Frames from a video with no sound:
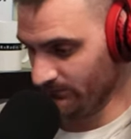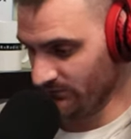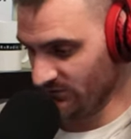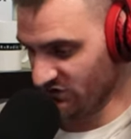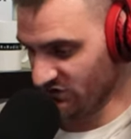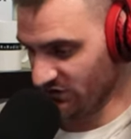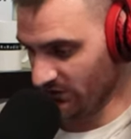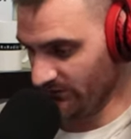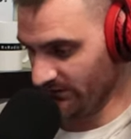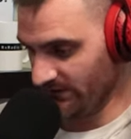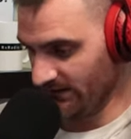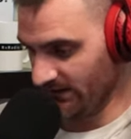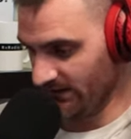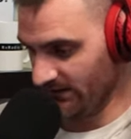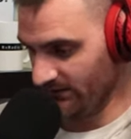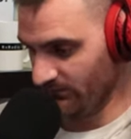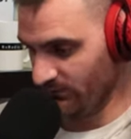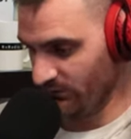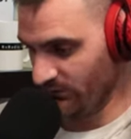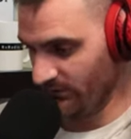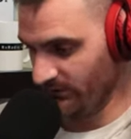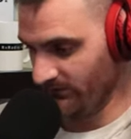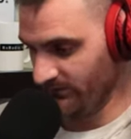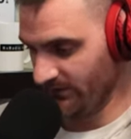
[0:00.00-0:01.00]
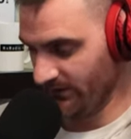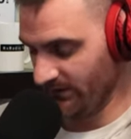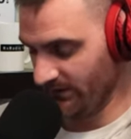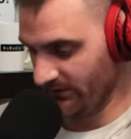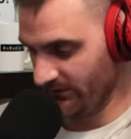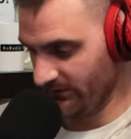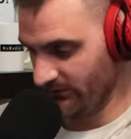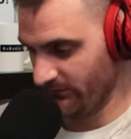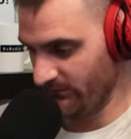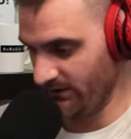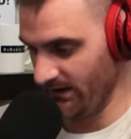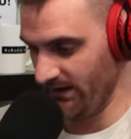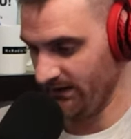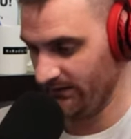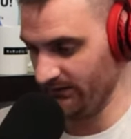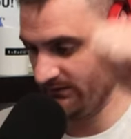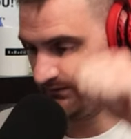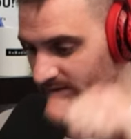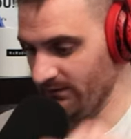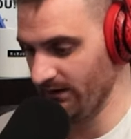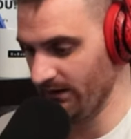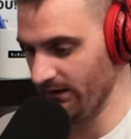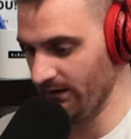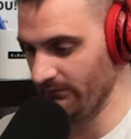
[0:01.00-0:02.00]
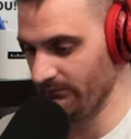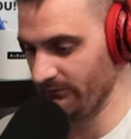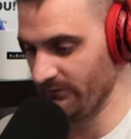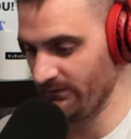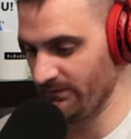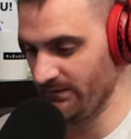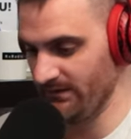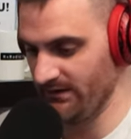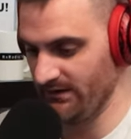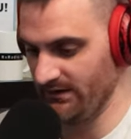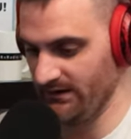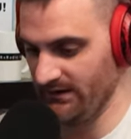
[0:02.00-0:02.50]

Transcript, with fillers: showed that it improved the, the rate, rapidity,